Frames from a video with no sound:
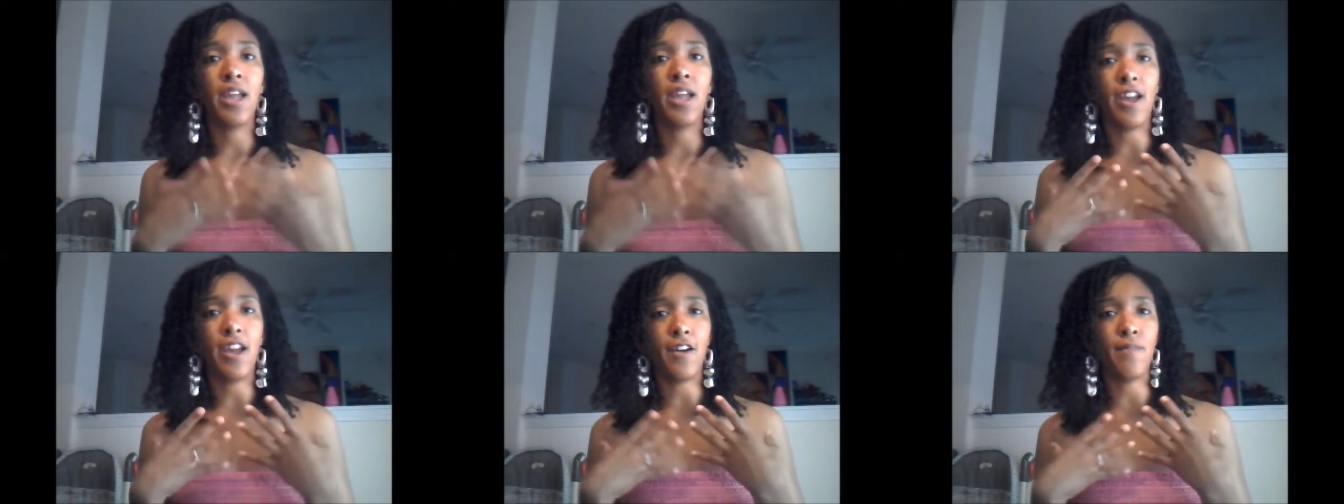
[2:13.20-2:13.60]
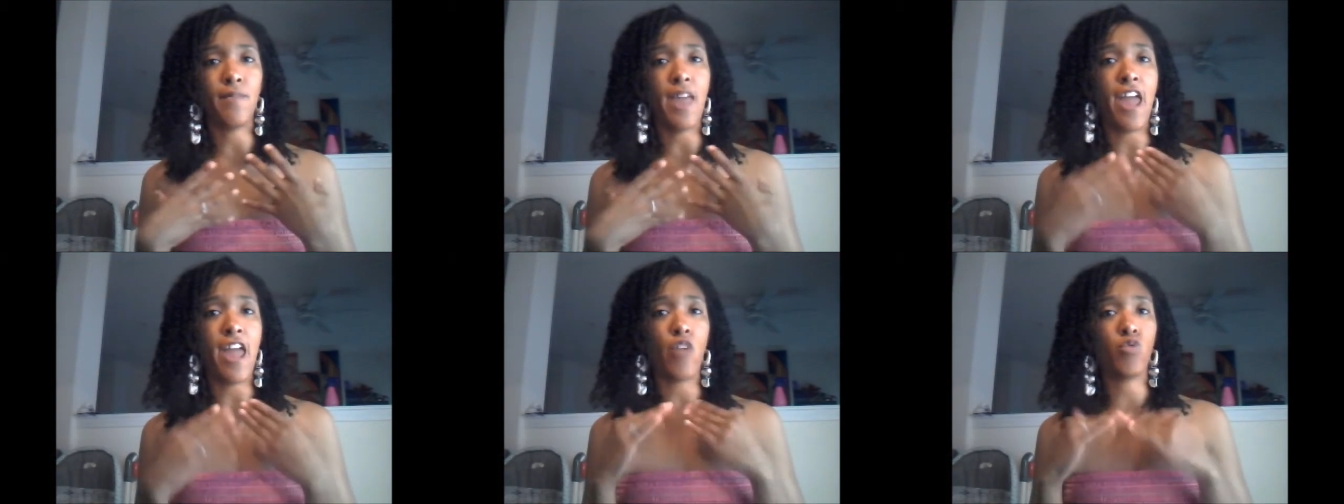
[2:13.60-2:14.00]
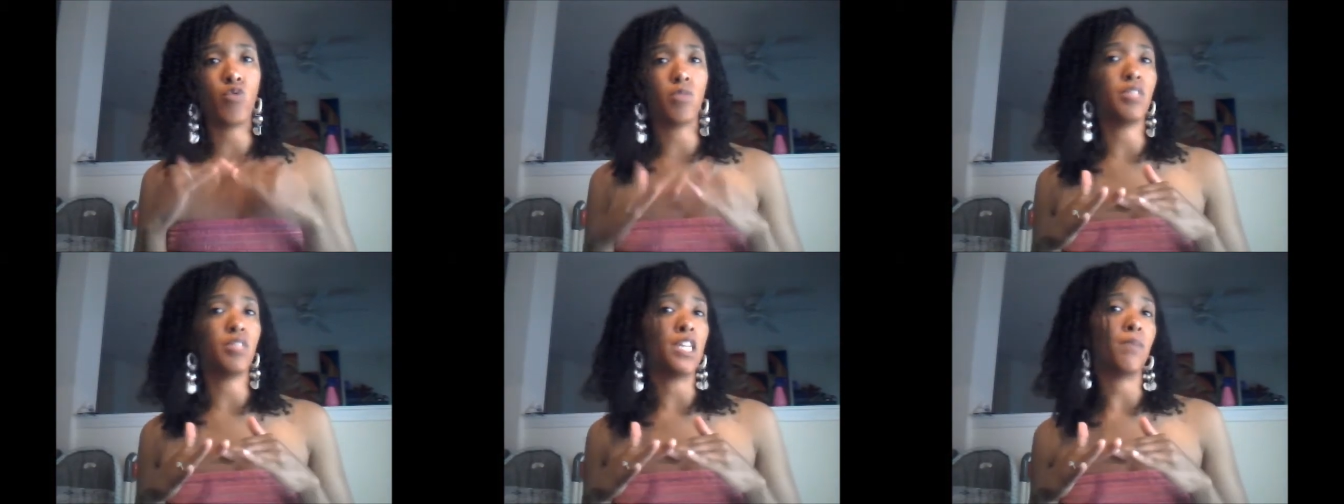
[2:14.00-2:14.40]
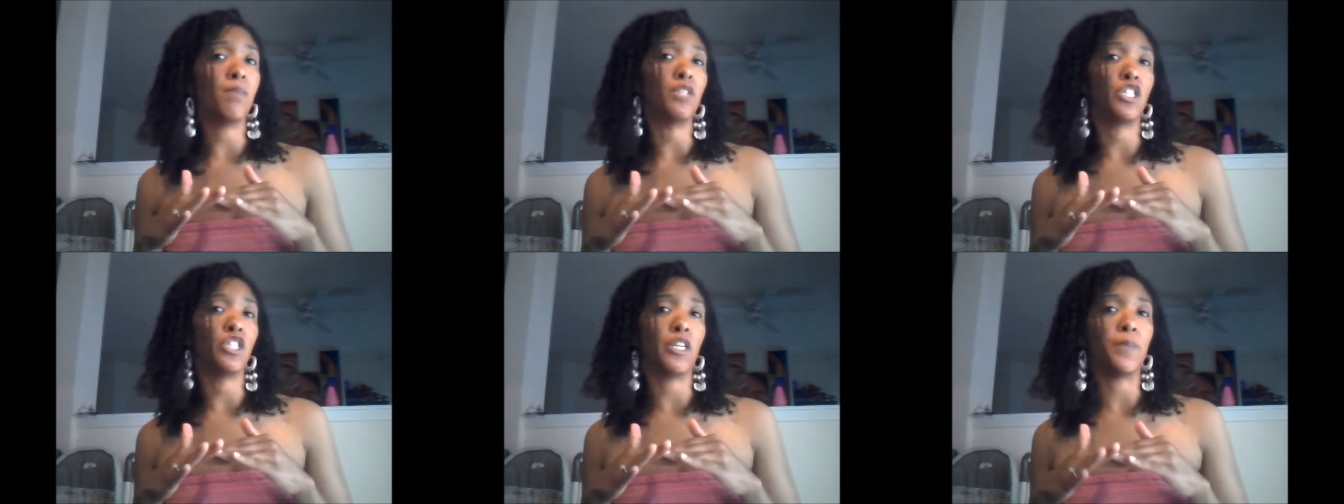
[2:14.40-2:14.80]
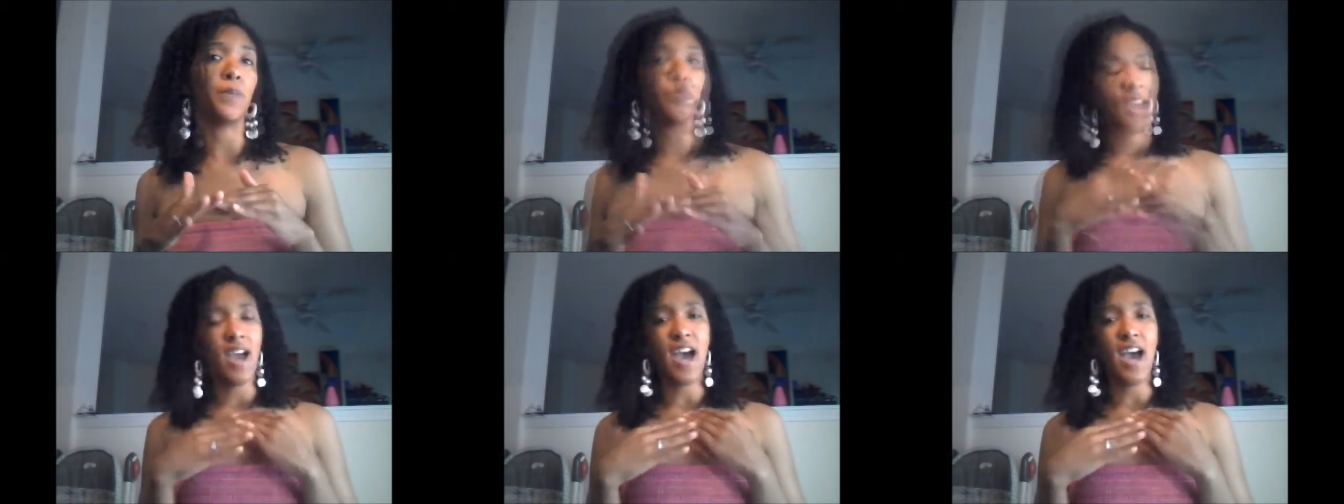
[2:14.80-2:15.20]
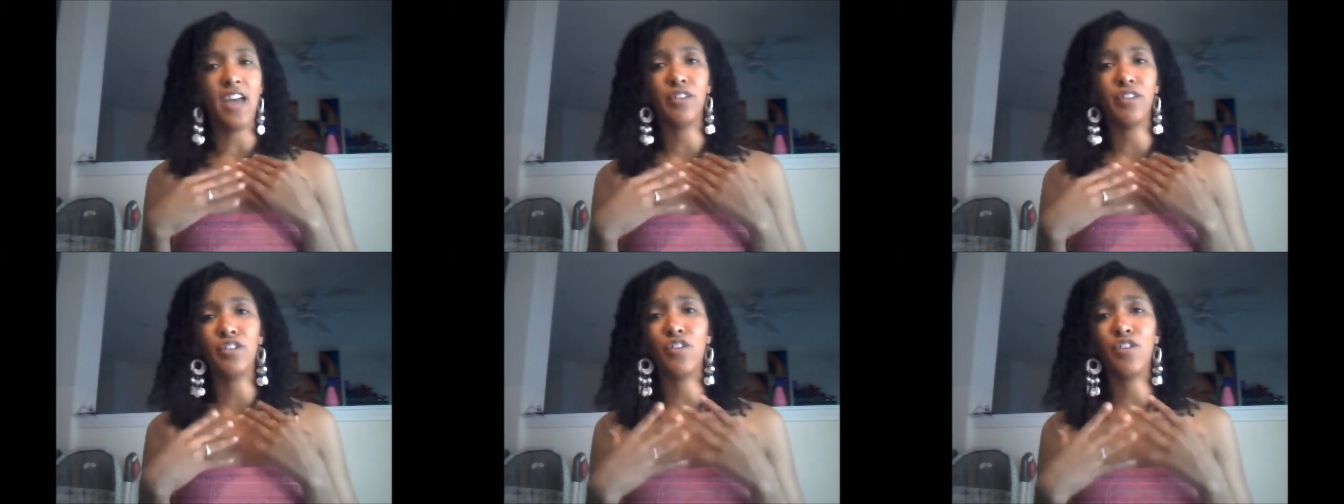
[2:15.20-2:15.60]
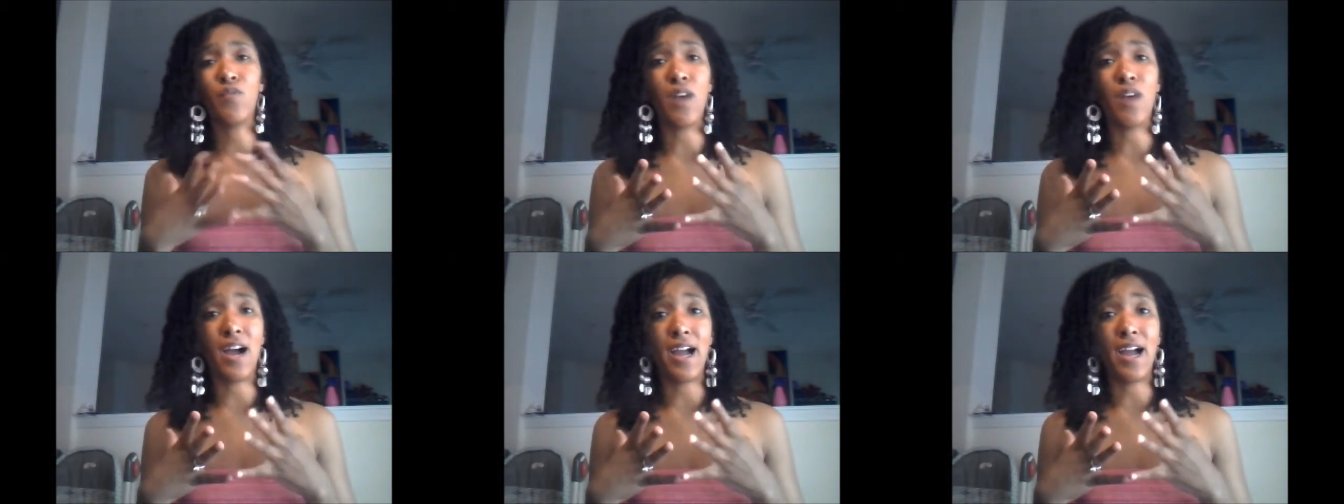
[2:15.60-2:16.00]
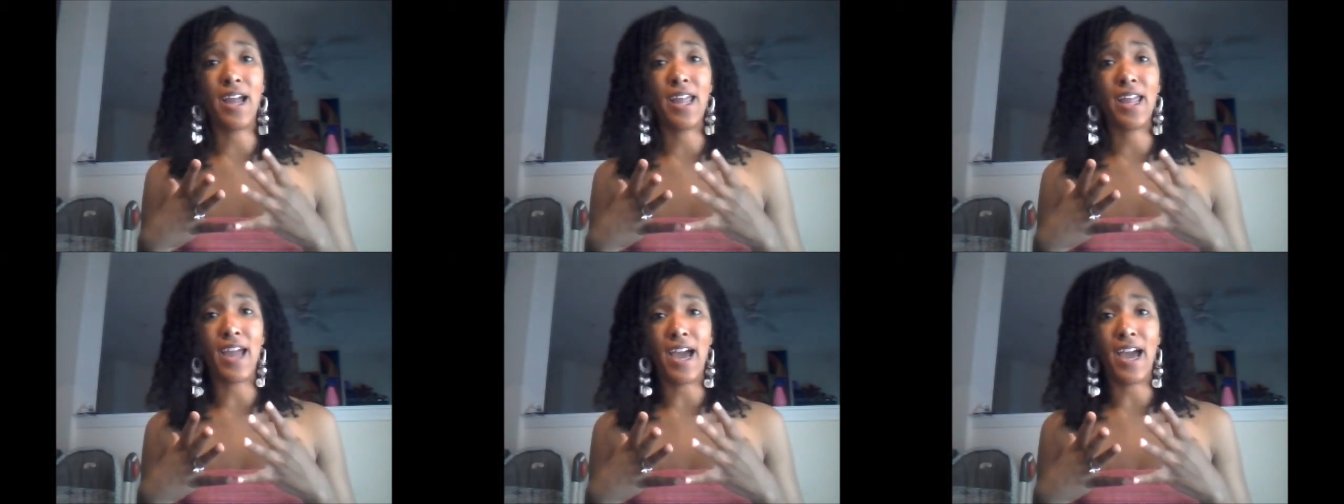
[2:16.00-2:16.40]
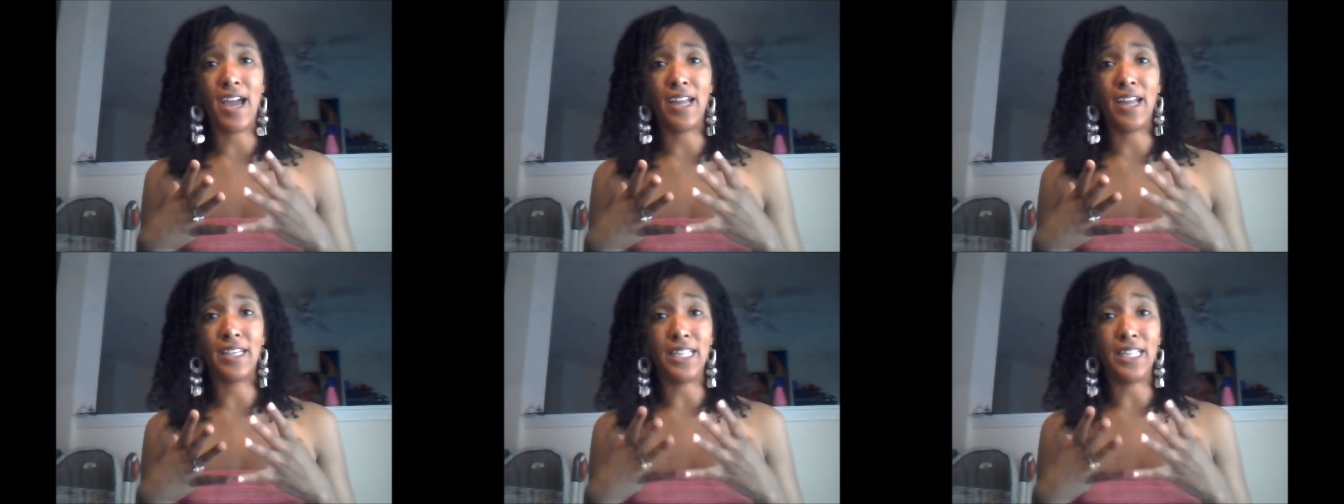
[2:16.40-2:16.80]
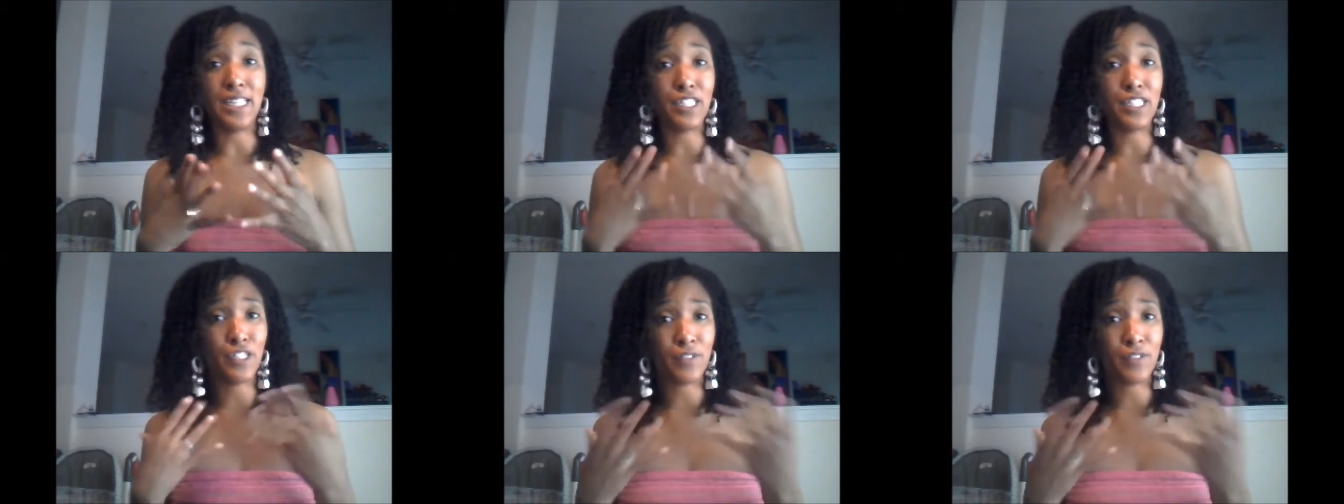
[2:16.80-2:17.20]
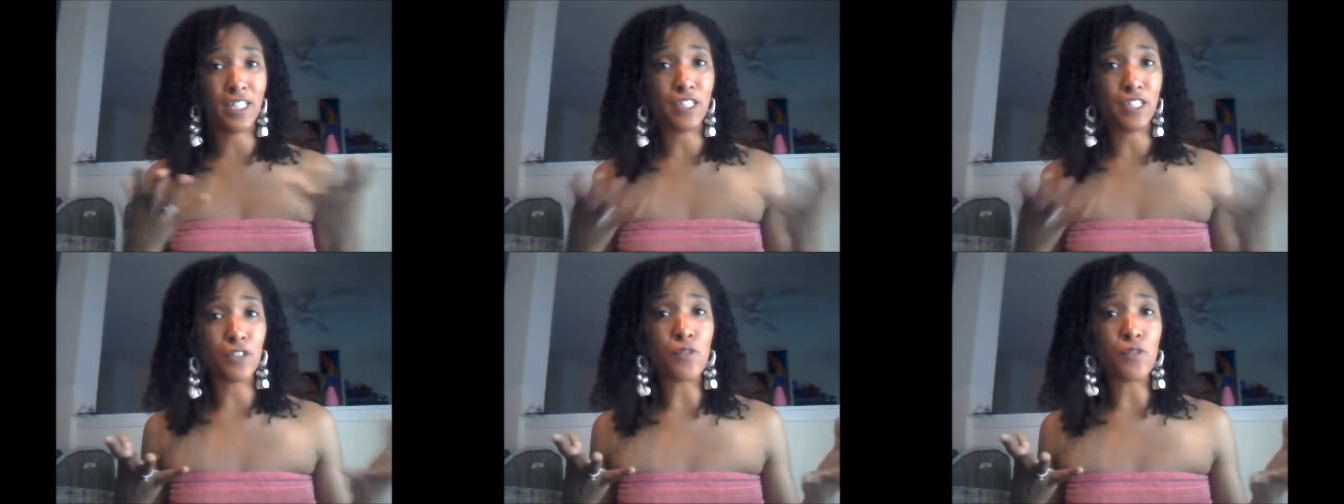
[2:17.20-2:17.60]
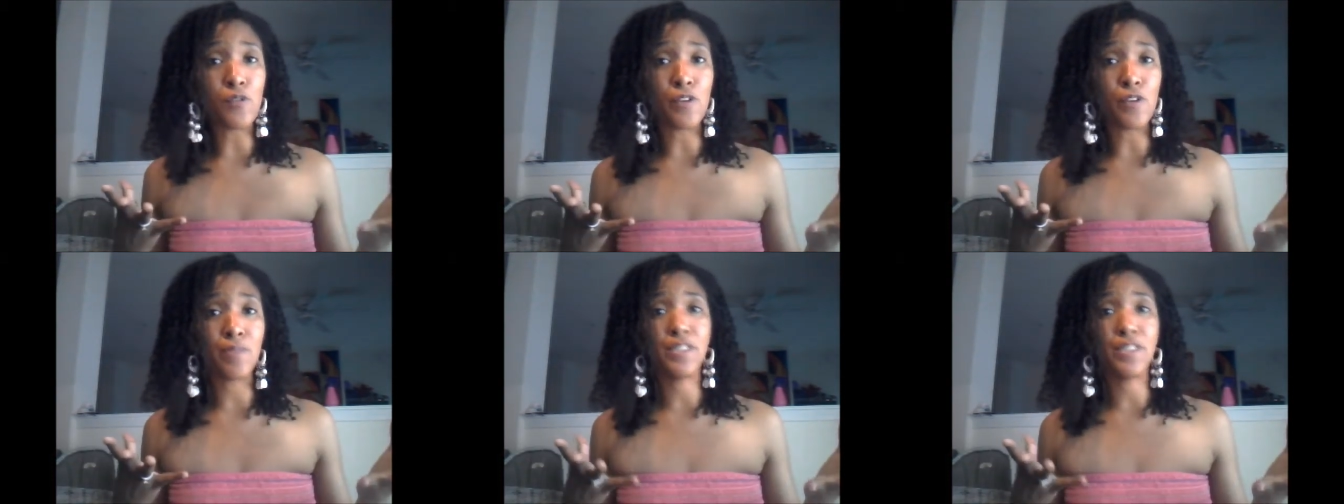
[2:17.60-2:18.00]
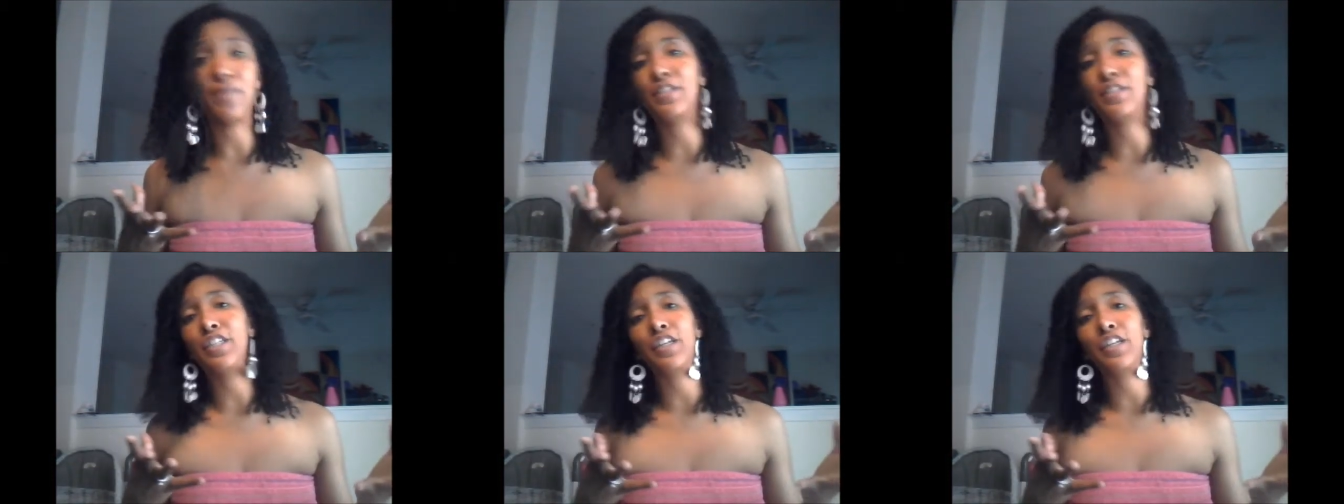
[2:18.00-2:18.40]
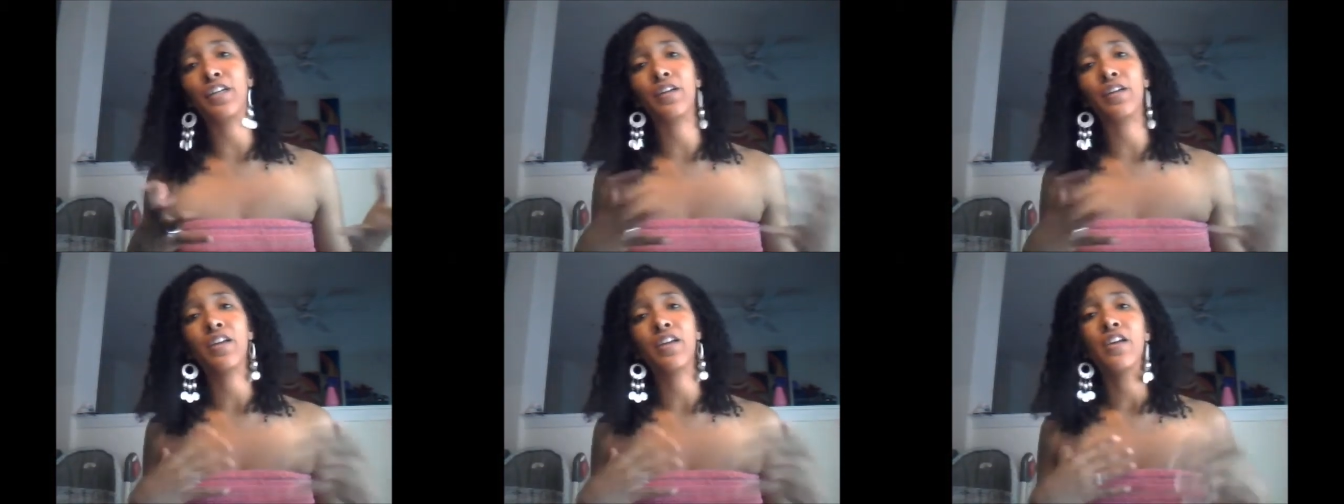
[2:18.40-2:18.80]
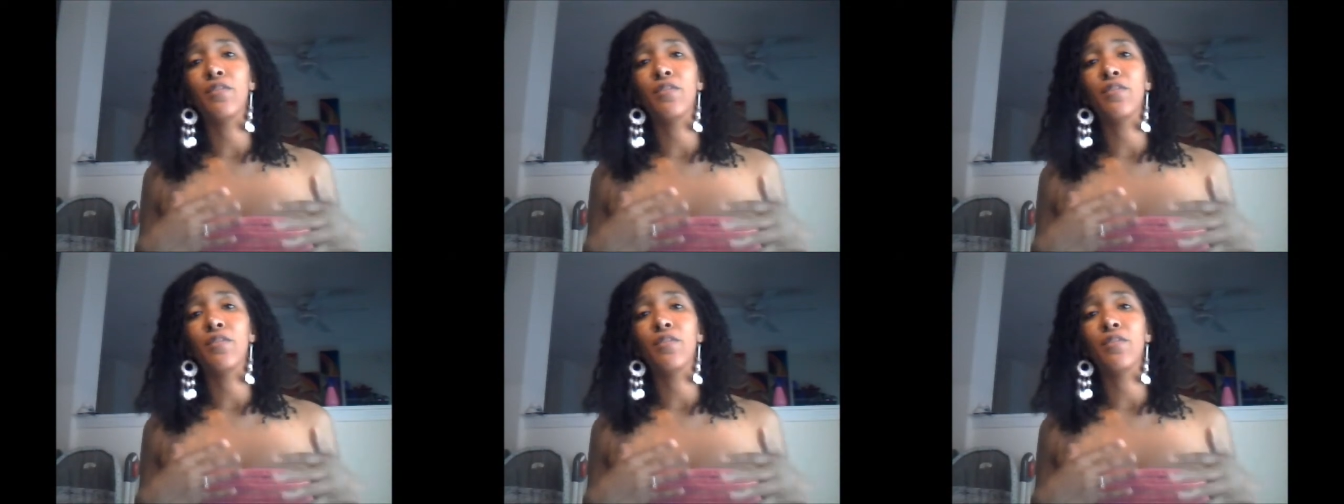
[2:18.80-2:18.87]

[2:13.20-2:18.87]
at room temperature. I don't know why I didn't do it at lukewarm temperature,